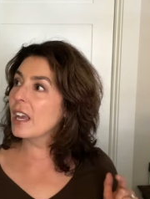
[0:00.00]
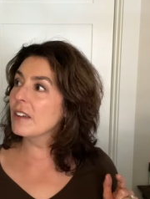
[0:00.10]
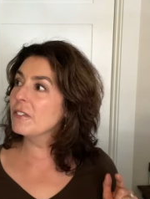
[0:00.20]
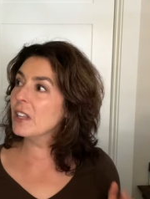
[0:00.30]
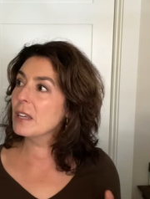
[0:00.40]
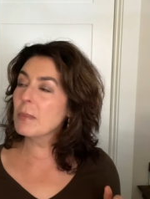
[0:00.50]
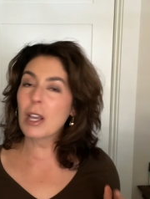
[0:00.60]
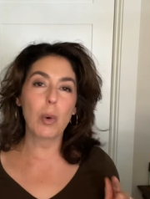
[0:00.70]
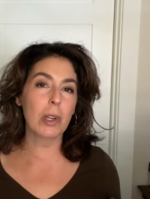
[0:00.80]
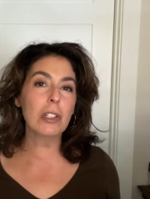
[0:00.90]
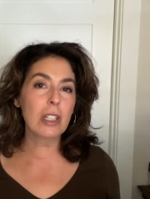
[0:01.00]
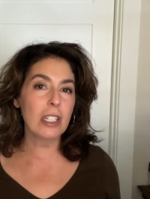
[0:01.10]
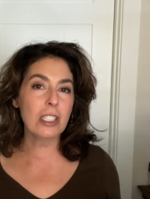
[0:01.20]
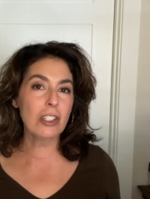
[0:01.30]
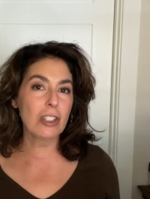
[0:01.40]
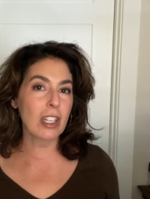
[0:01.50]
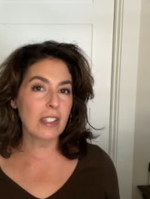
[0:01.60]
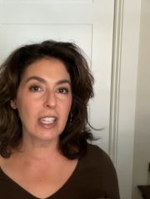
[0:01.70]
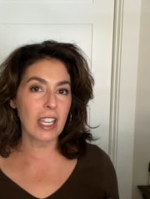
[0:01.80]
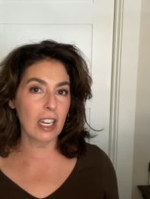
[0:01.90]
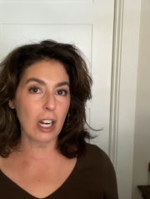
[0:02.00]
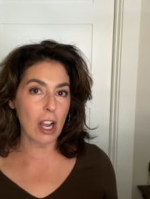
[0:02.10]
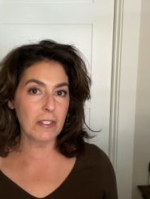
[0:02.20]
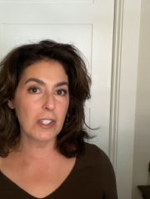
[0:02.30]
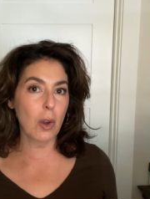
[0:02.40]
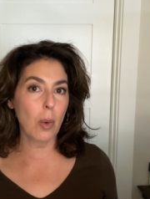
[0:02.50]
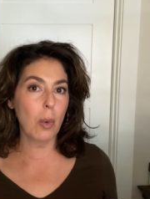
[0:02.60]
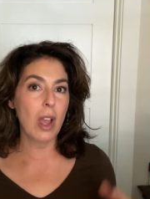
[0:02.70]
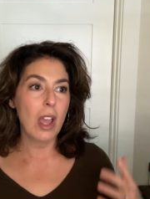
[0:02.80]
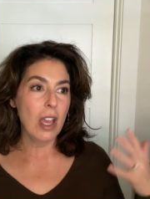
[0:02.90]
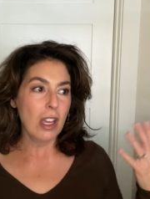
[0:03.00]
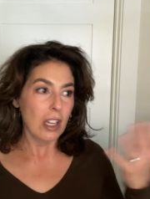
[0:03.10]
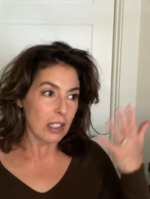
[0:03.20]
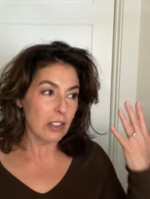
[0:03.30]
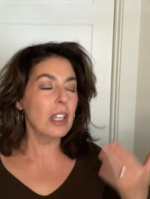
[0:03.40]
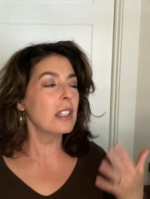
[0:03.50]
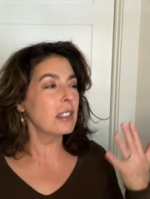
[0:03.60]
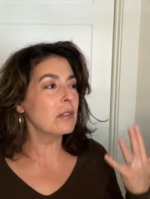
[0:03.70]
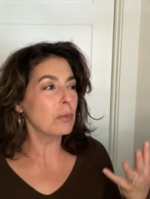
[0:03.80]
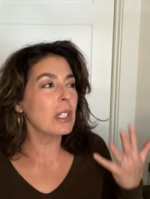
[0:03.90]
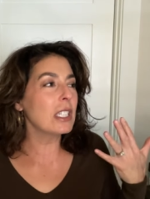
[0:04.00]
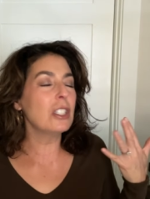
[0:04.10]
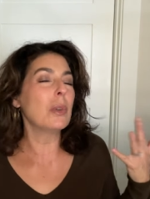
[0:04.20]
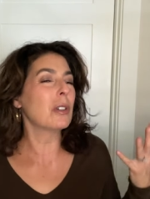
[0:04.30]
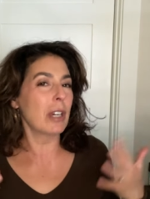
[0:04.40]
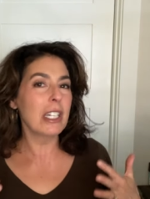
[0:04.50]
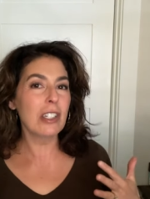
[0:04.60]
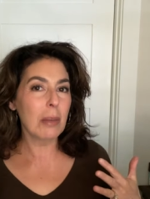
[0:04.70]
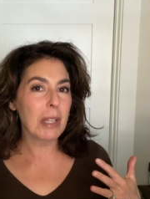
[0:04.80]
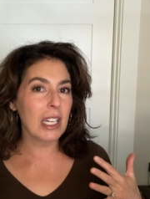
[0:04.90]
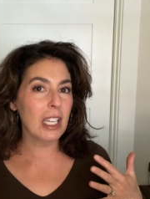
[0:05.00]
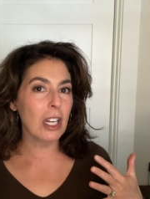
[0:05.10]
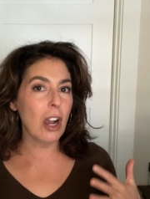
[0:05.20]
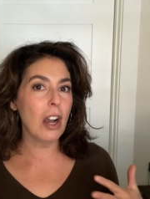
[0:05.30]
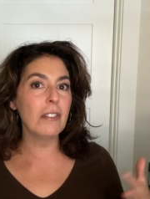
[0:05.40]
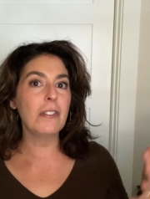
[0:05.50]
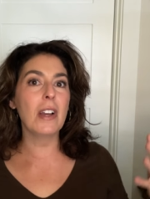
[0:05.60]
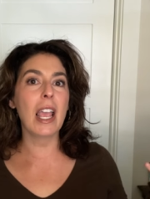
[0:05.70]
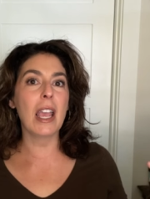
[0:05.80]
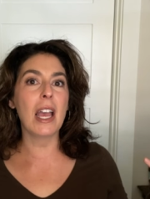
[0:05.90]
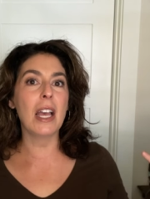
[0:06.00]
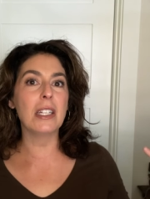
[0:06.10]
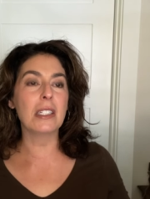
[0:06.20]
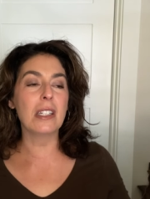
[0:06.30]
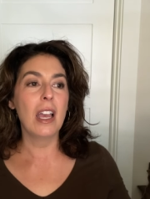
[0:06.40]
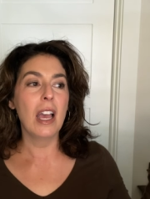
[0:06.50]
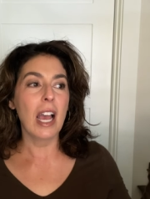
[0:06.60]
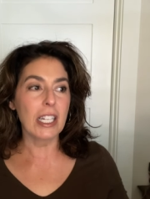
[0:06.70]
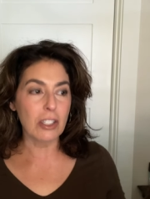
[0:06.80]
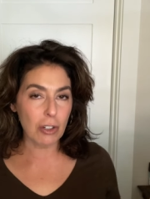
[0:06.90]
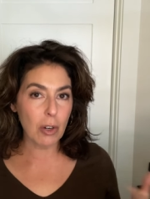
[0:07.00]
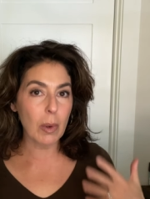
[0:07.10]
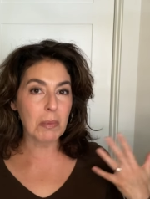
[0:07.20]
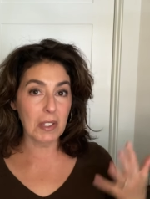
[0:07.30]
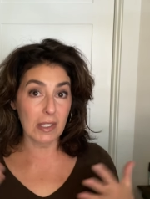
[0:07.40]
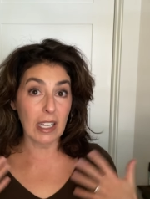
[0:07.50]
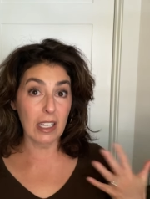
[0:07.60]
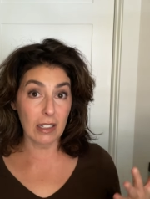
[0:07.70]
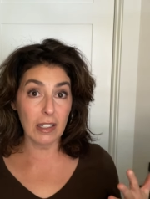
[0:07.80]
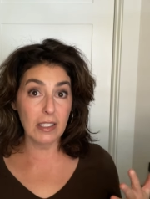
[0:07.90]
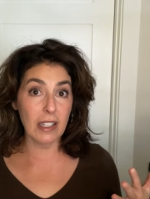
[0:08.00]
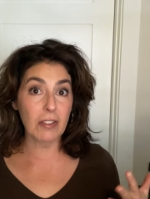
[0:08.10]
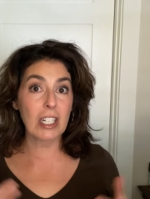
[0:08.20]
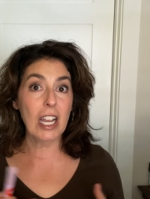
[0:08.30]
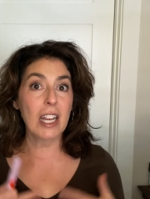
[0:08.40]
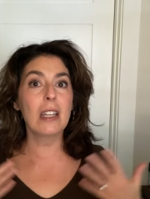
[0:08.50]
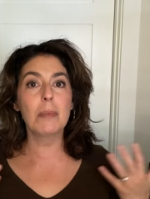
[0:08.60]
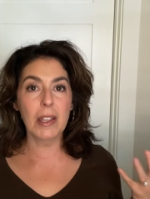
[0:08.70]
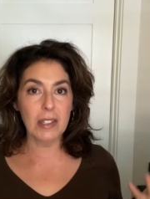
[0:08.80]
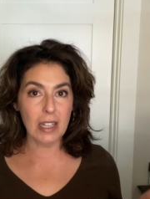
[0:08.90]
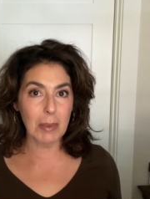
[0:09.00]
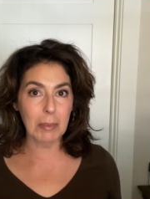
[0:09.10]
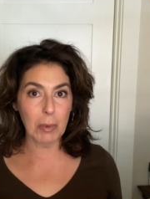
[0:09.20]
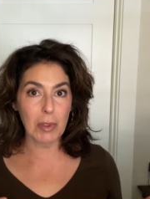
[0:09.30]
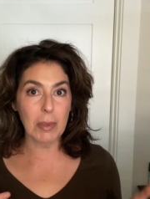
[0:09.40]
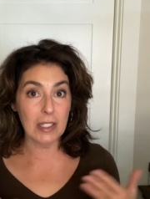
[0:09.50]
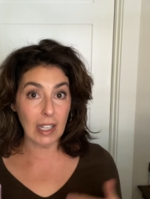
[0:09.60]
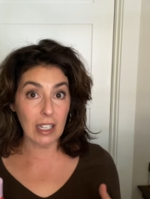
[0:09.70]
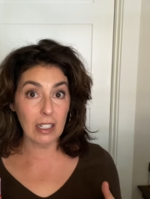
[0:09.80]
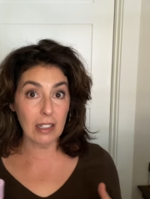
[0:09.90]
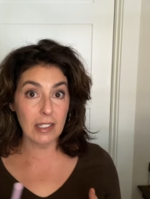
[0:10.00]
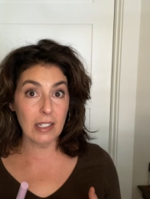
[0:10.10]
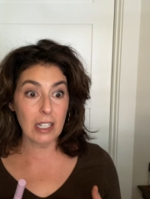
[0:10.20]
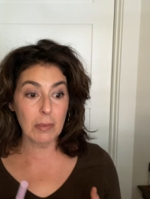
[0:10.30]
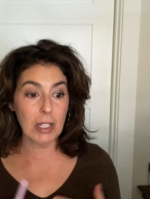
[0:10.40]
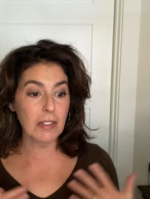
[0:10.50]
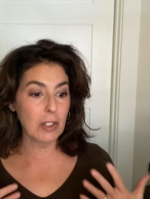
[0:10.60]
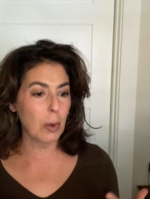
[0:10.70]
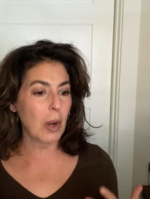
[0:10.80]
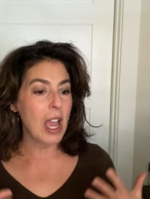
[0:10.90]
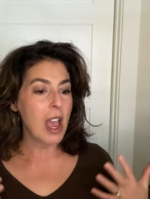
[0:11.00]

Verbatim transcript: I feel like my oil cleanser doesn't get it off so really do a great job getting it off and I do go in with a second cleanse every night and by the time I'm done with my second cleanse it comes off so